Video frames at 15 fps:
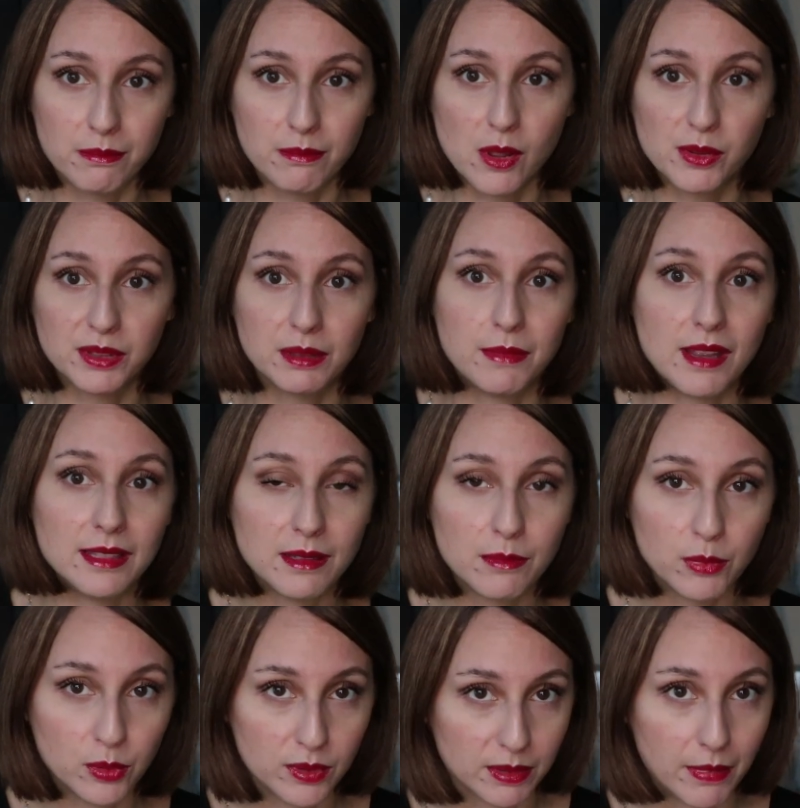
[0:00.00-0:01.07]
the most
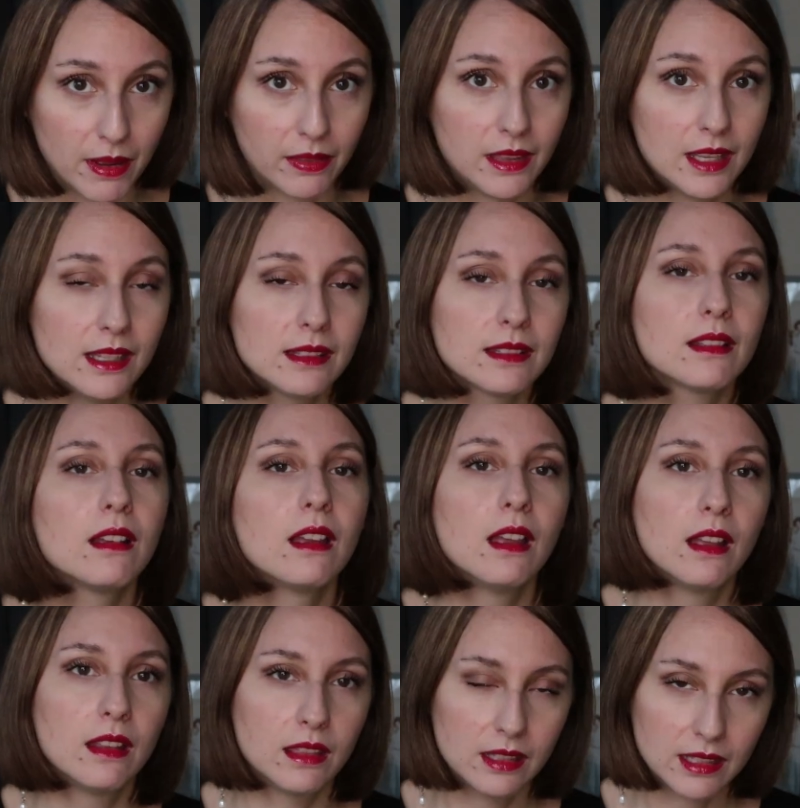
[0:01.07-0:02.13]
amazing books about this.
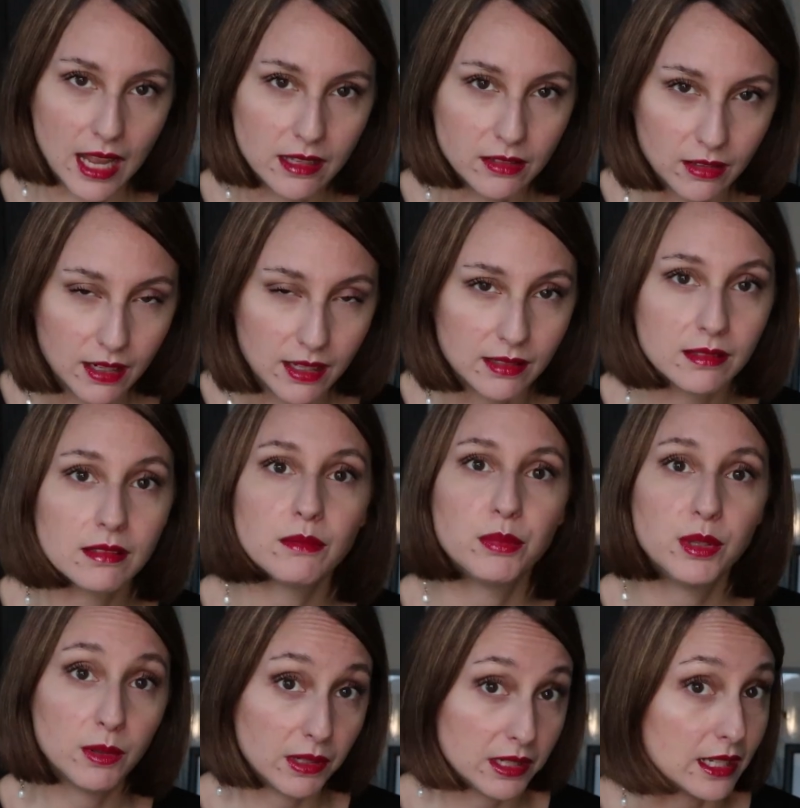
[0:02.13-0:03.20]
The title is
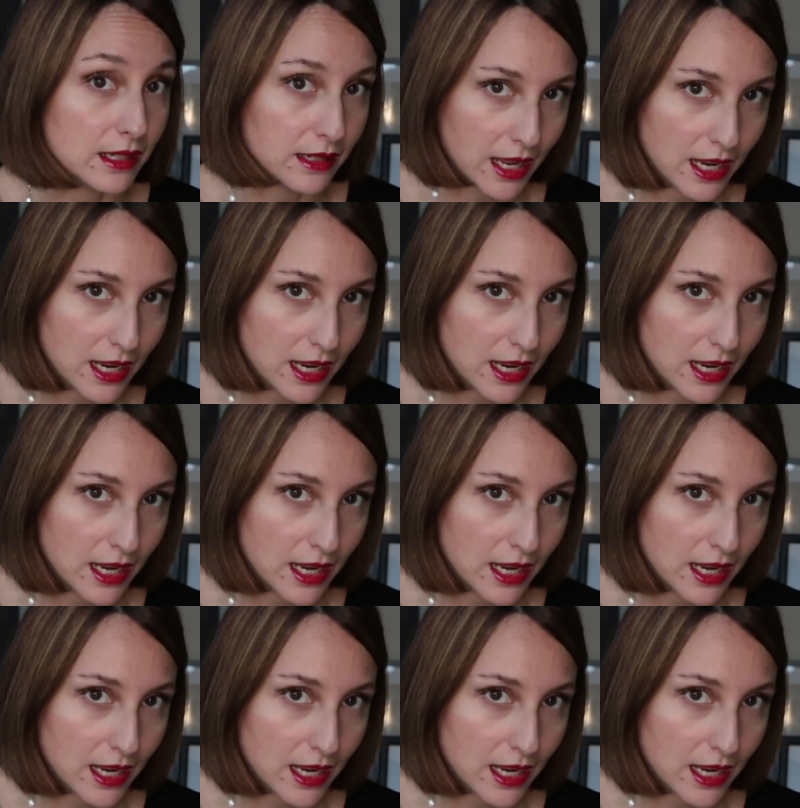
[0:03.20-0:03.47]
Purity and